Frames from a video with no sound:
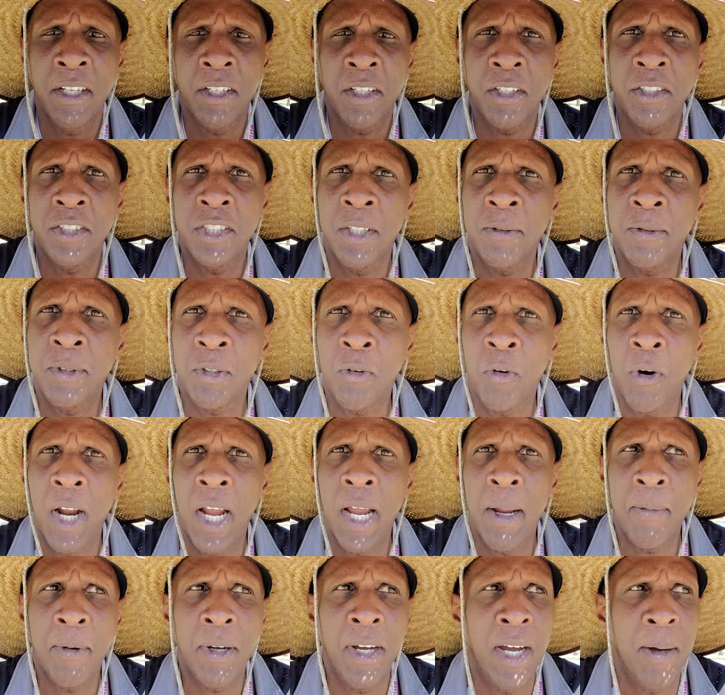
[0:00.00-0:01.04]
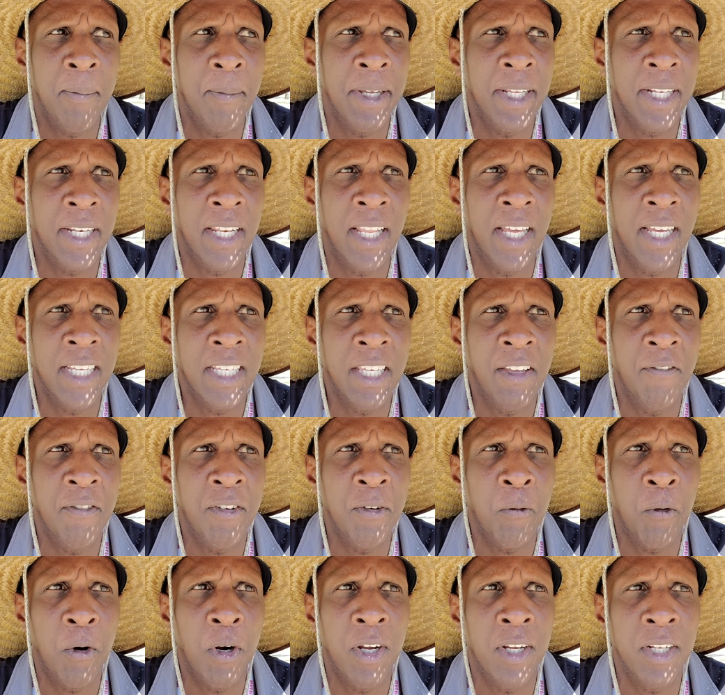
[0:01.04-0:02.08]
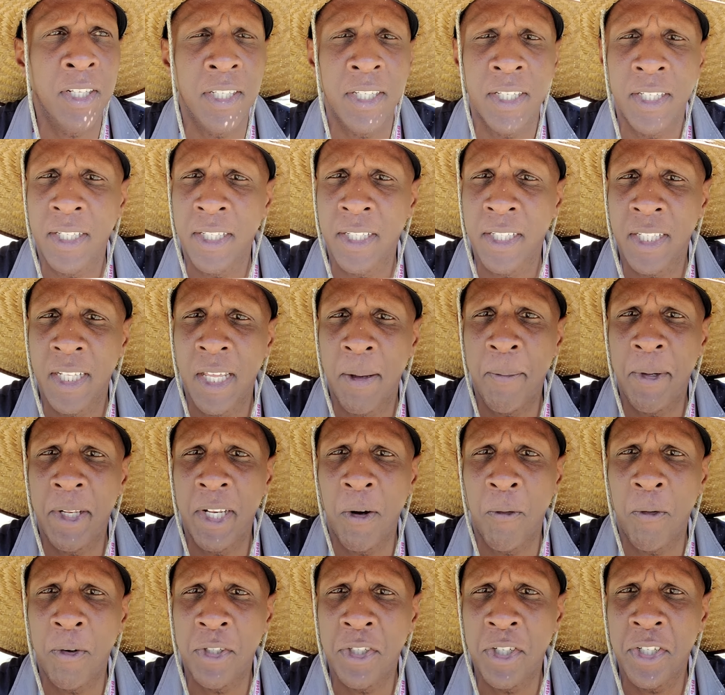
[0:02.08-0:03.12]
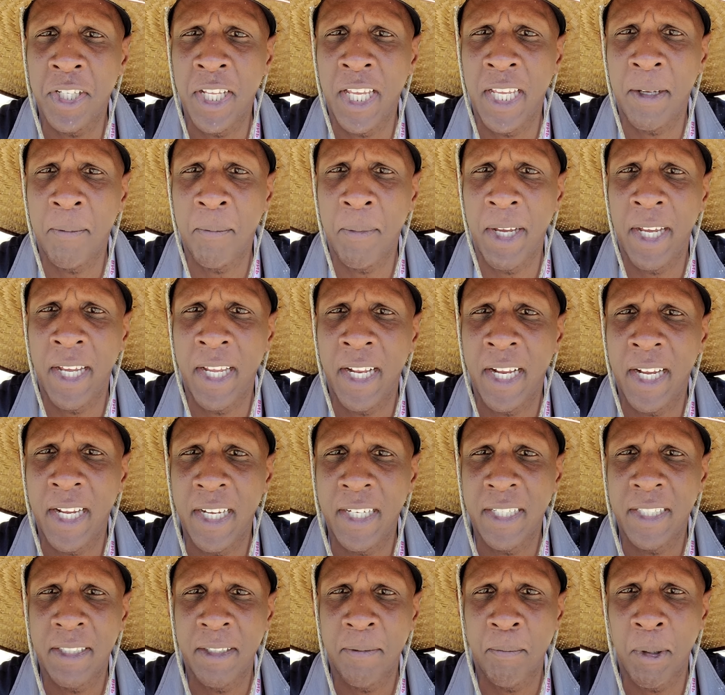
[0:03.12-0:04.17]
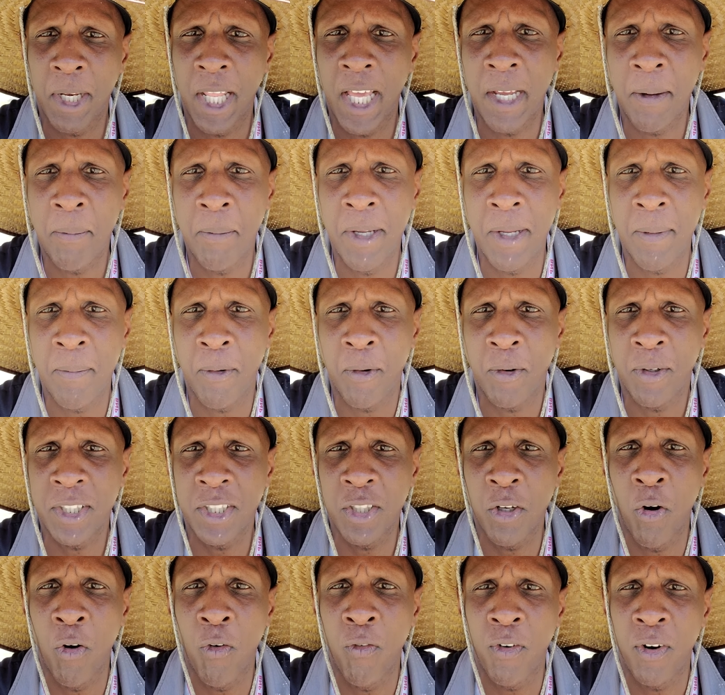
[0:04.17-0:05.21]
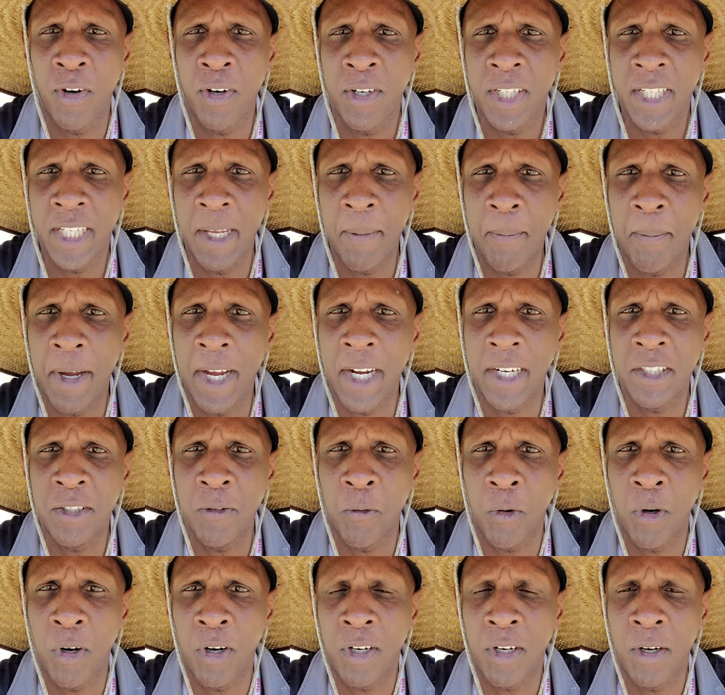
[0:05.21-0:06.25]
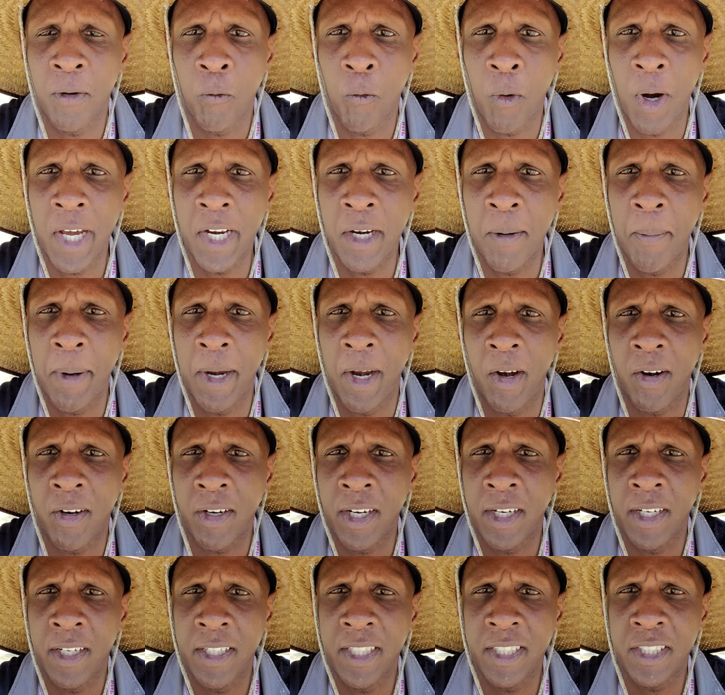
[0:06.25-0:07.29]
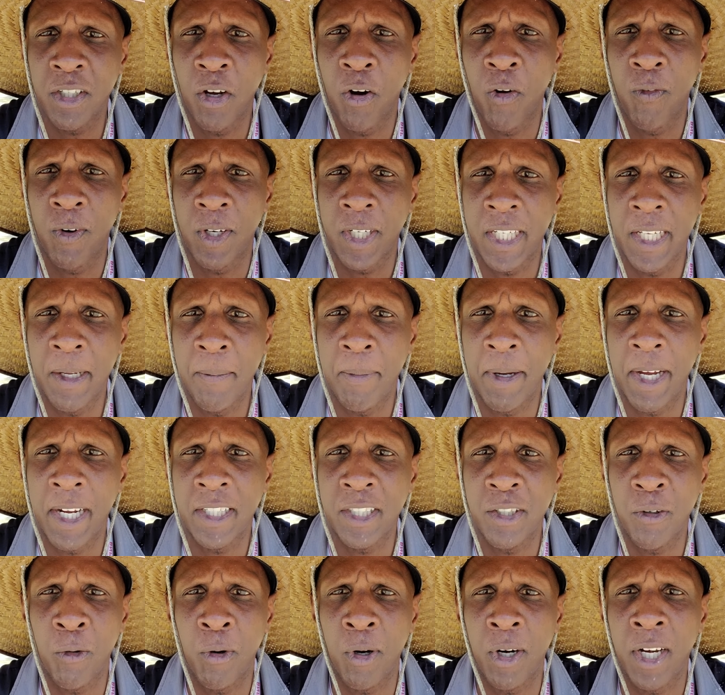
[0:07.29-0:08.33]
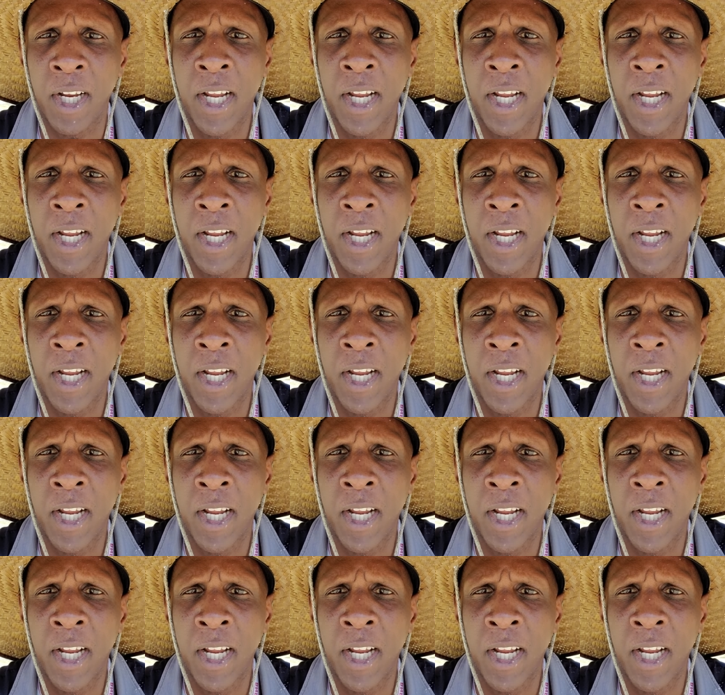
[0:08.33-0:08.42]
Subscribe, comment, like if you want. Let me know what you think, man. Black people, it's over. Get back to work. White America, it's over. Get back to work.